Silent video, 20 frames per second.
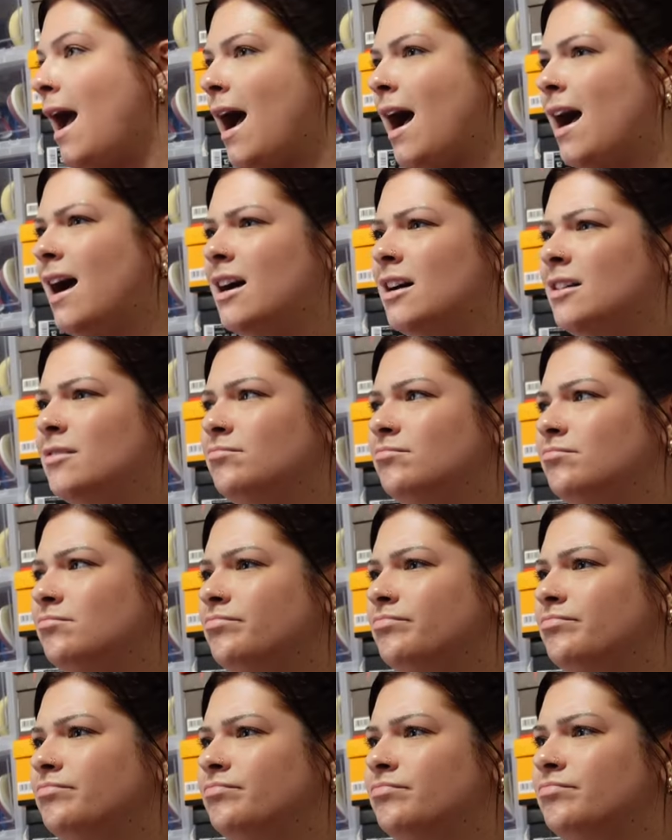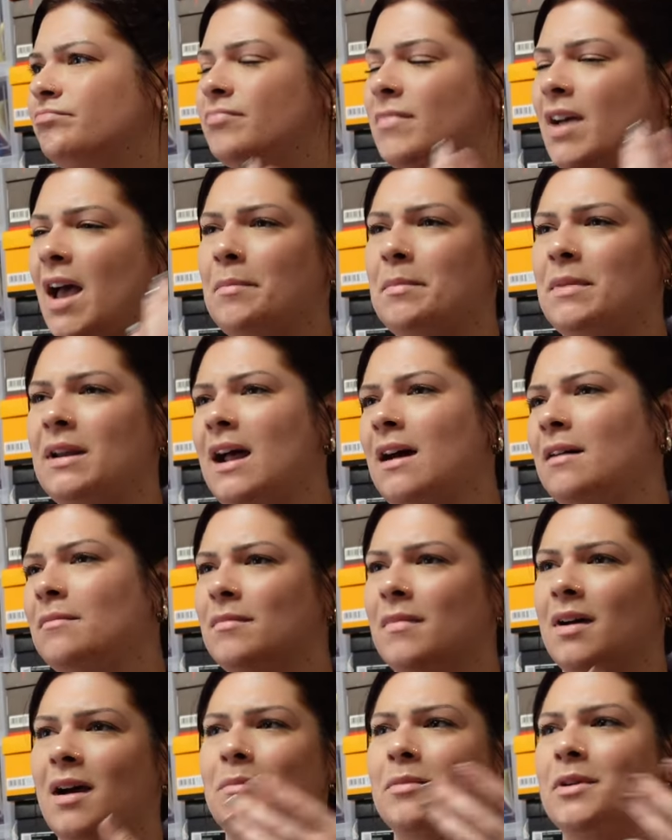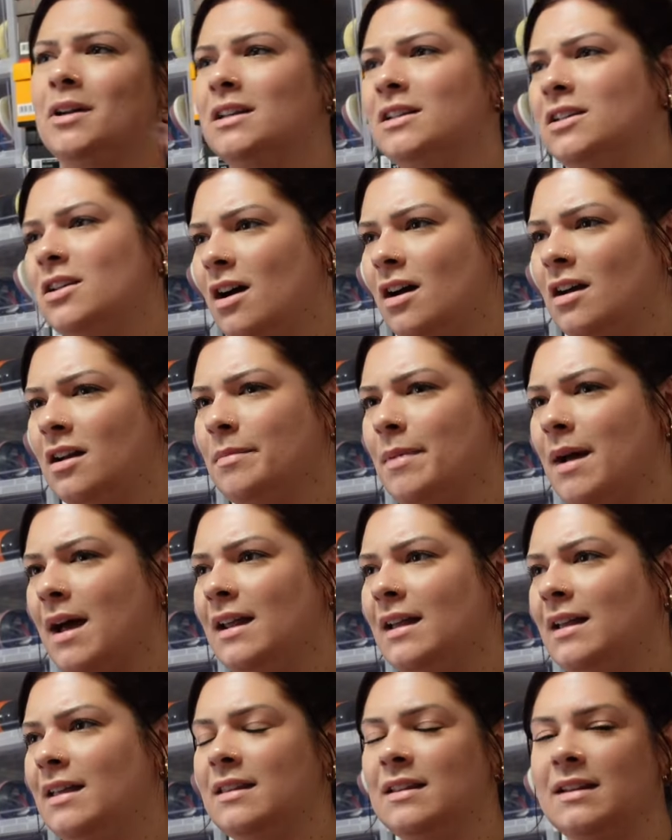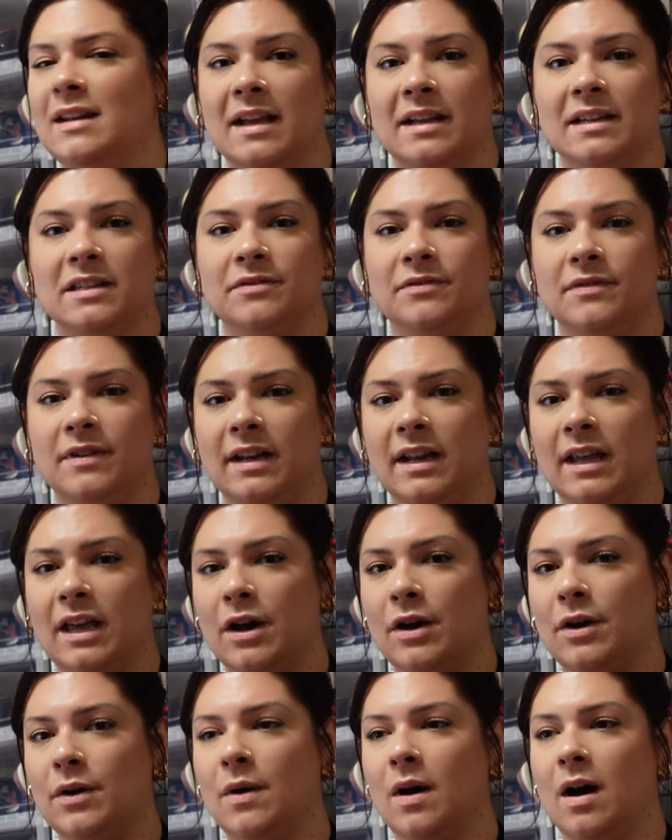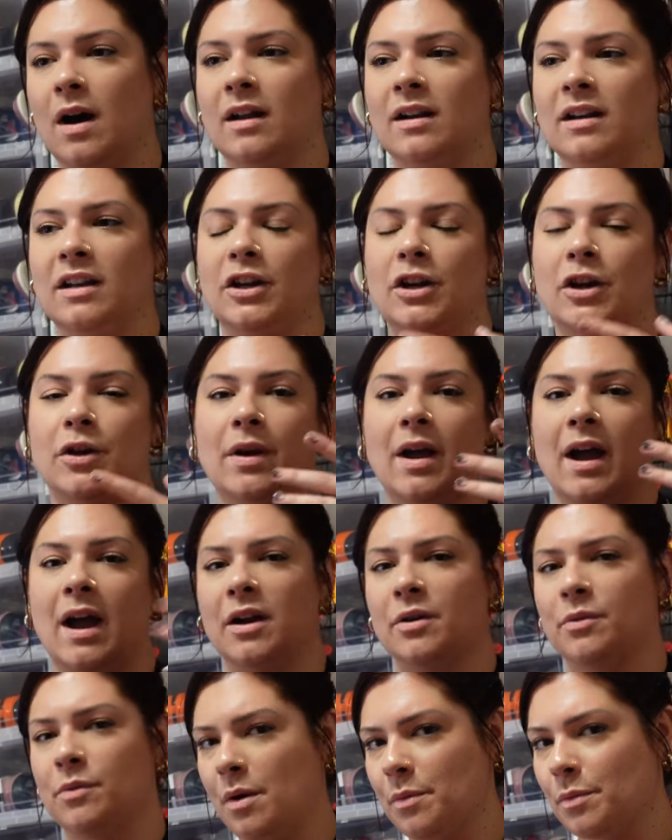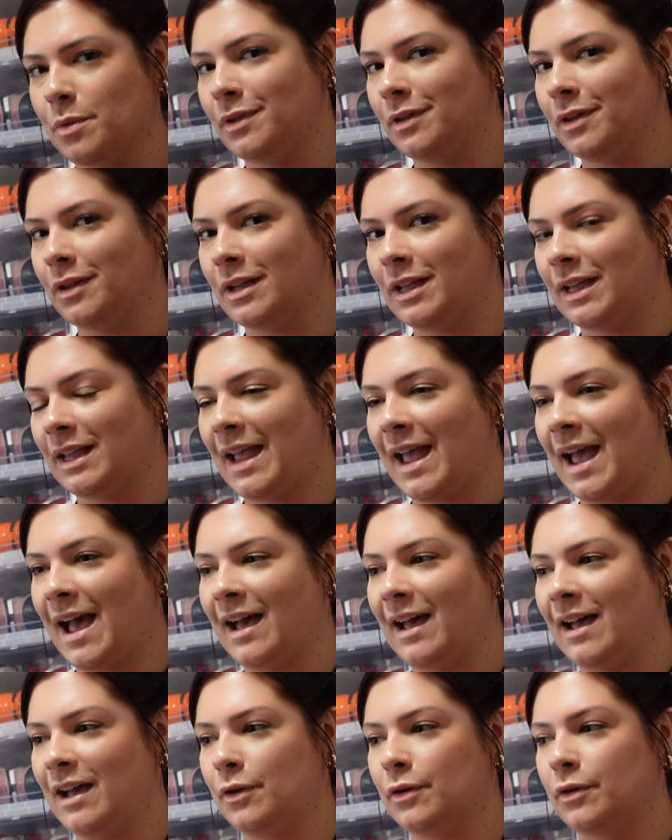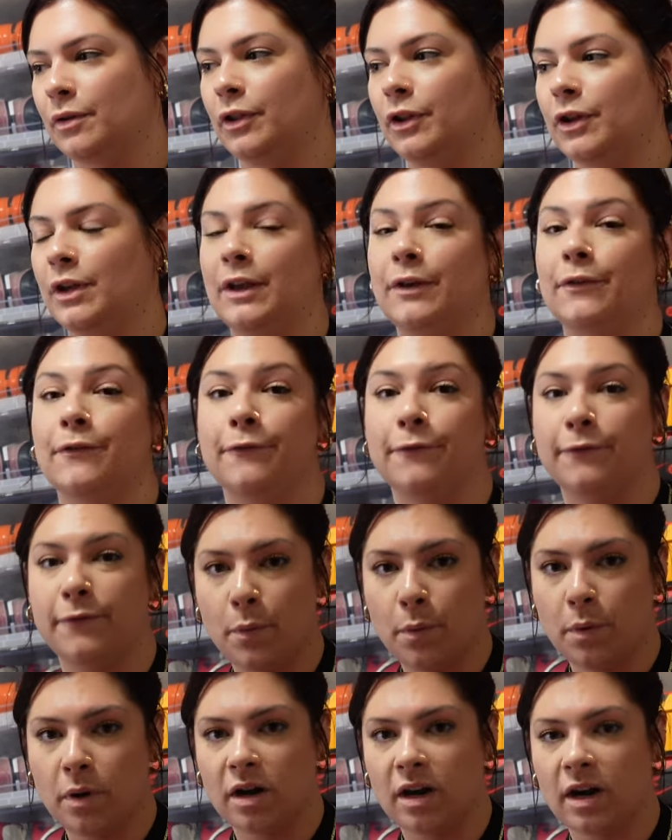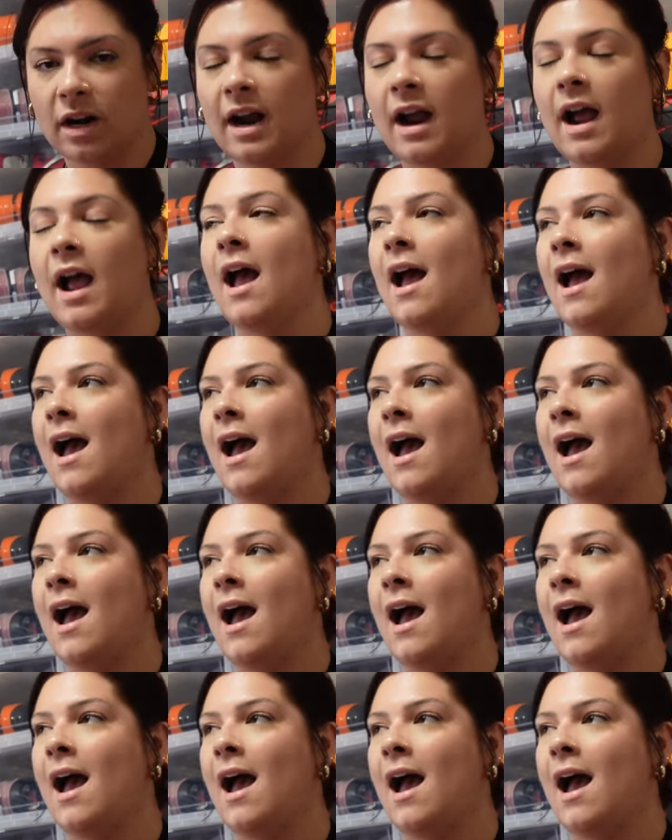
Um, I mean, I'm, I'm going to talk about it in the next video on, you know, kind of what we're looking at or looking for.